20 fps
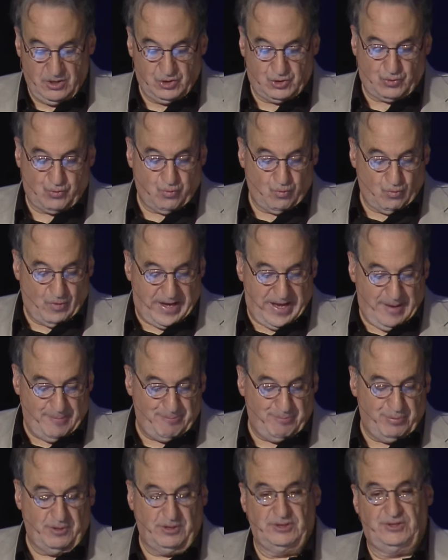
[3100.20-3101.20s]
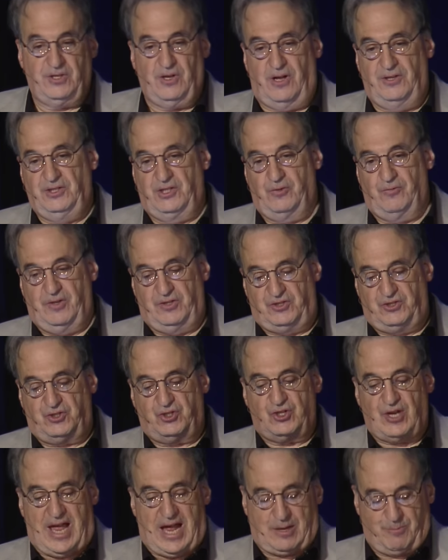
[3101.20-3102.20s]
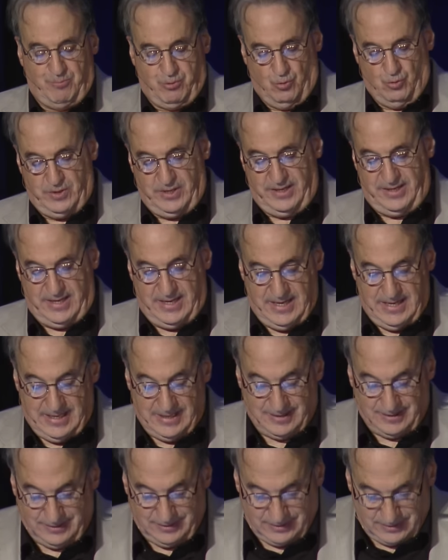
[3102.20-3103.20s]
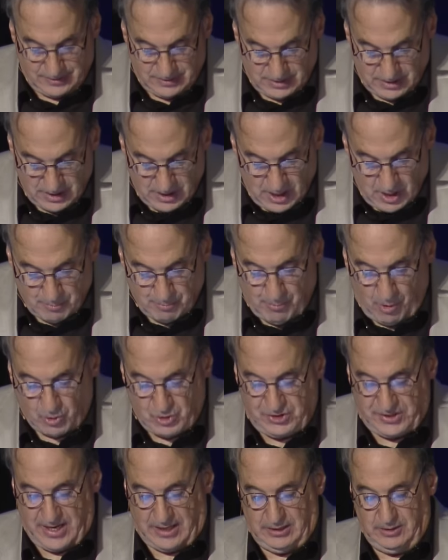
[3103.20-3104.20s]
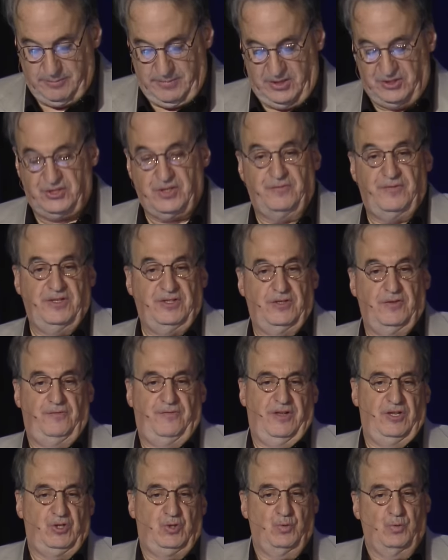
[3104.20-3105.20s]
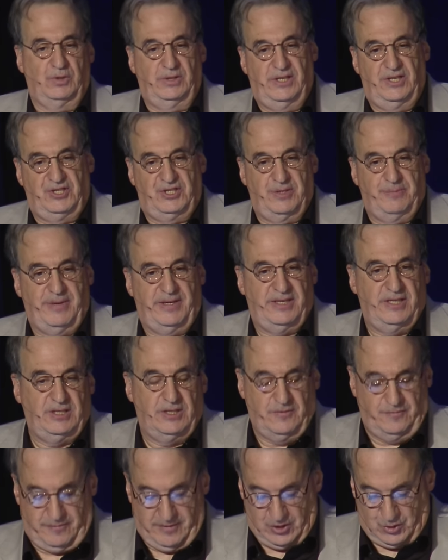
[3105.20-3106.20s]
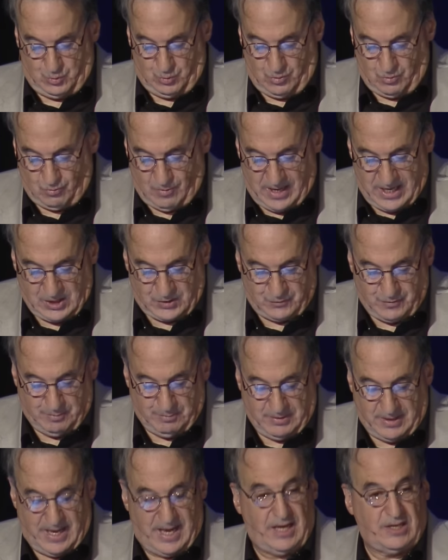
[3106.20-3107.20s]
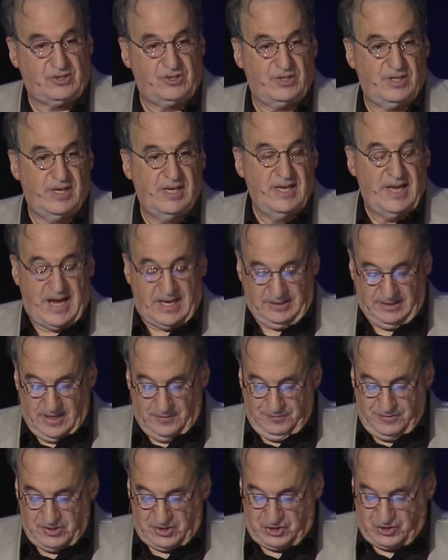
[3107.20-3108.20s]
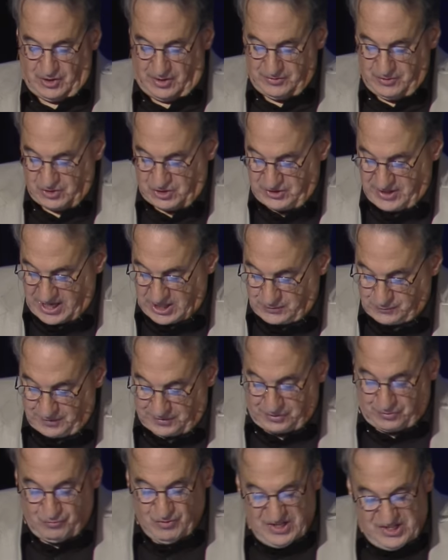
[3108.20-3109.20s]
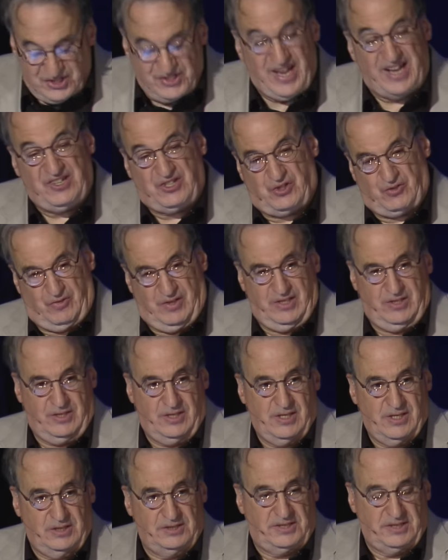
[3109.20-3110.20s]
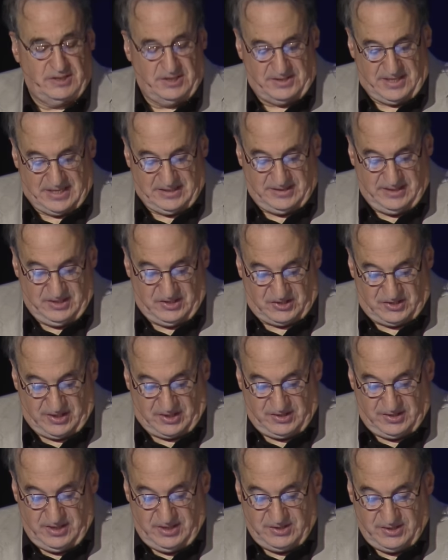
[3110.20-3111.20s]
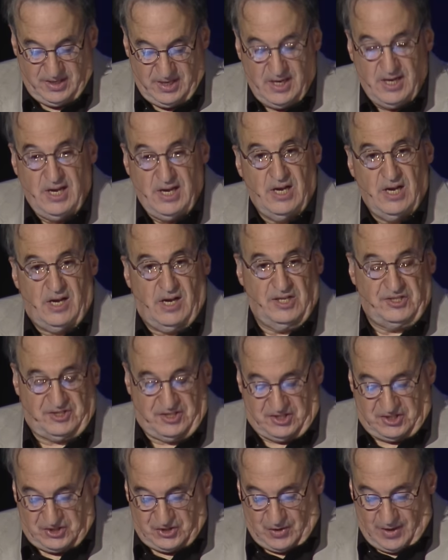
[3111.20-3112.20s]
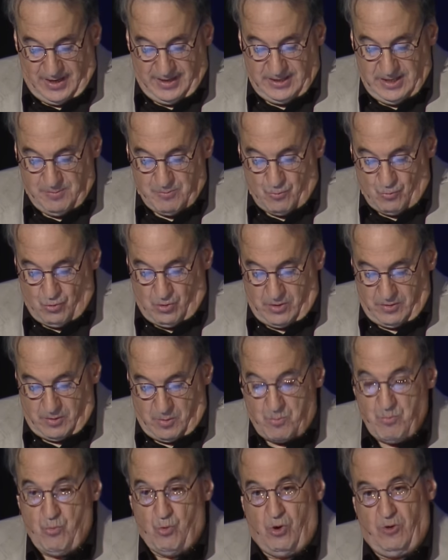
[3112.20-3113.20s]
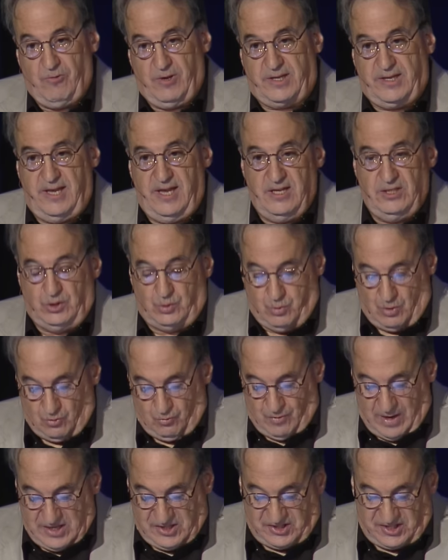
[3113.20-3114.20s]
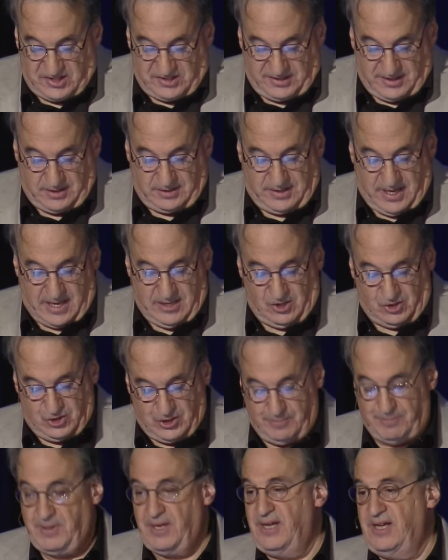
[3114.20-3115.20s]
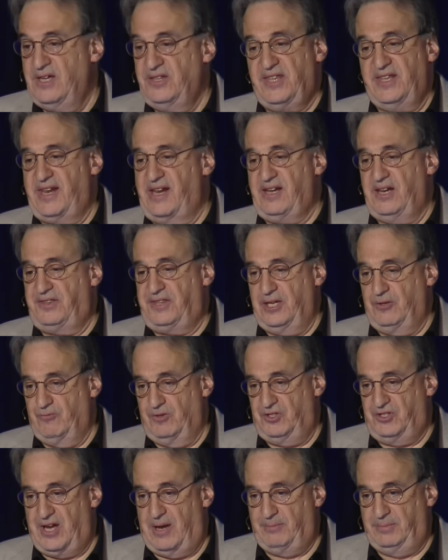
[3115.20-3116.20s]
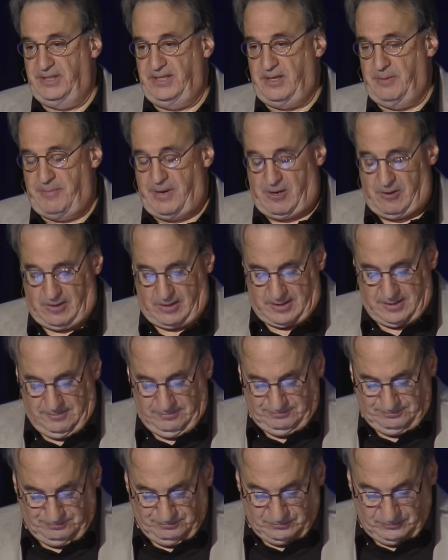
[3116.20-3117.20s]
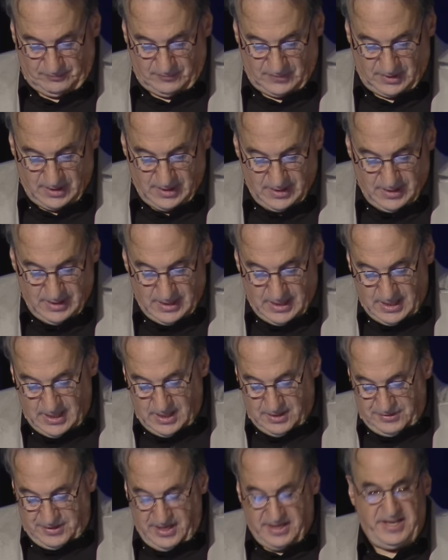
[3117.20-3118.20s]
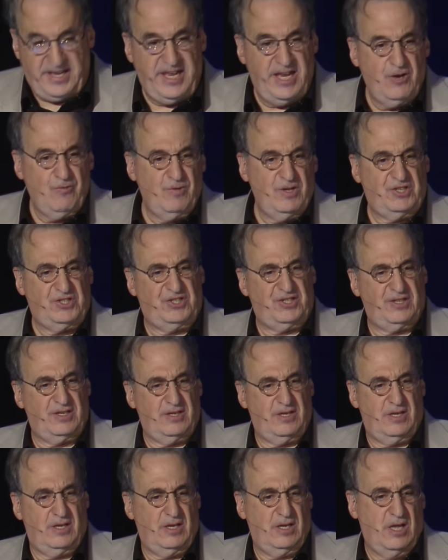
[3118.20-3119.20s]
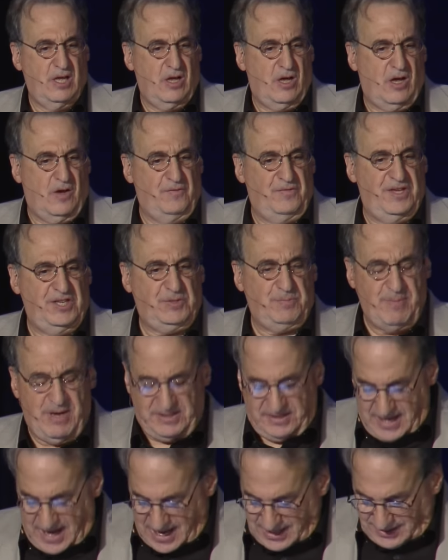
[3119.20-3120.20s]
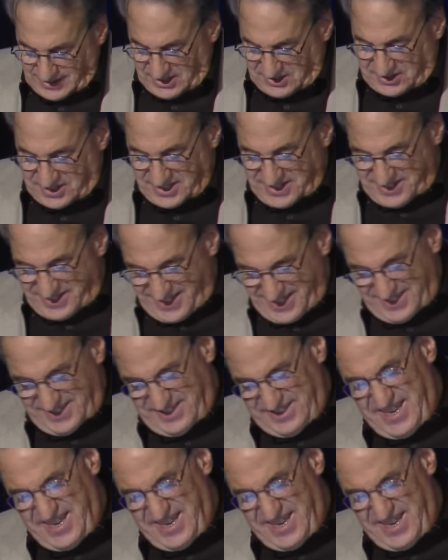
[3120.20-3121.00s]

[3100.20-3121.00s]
trampled under its jackbooted heel most elements of individualism and individual rights for blacks, and left the Southern states for 3 centuries, until the 1960s, a society more akin to a racist dictatorship than anything resembling America. The adherence of this mentality to this